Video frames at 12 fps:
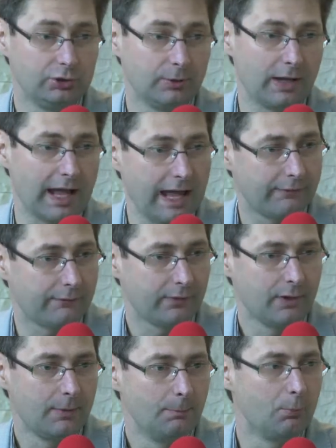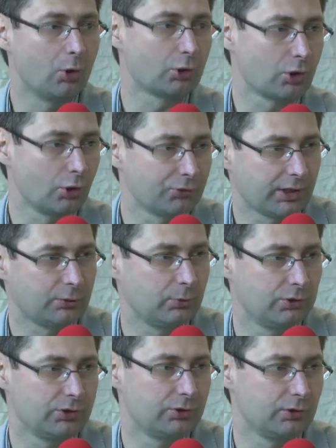have more contact
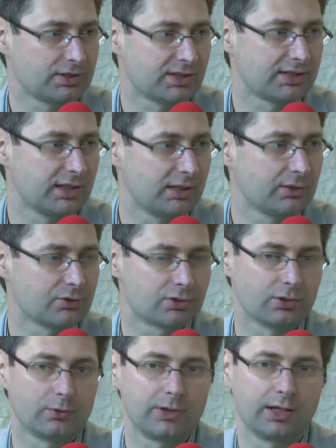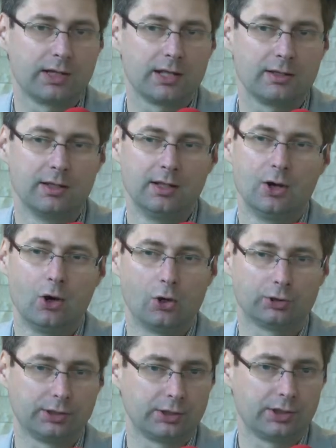with you as a seller, so they can
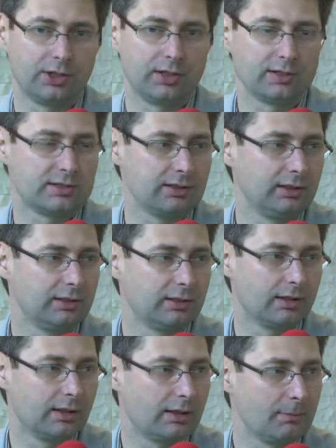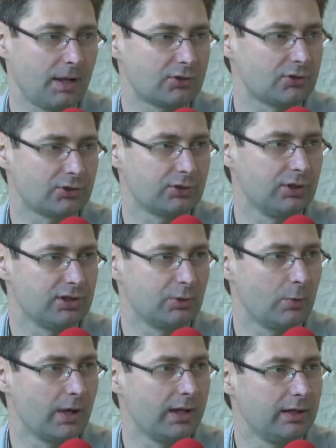order things in a much easy
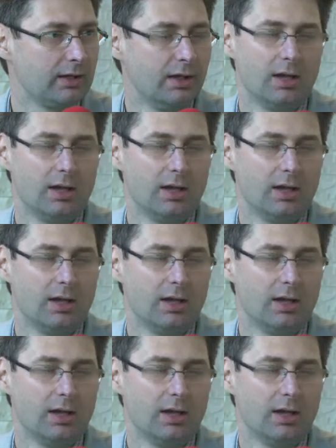way.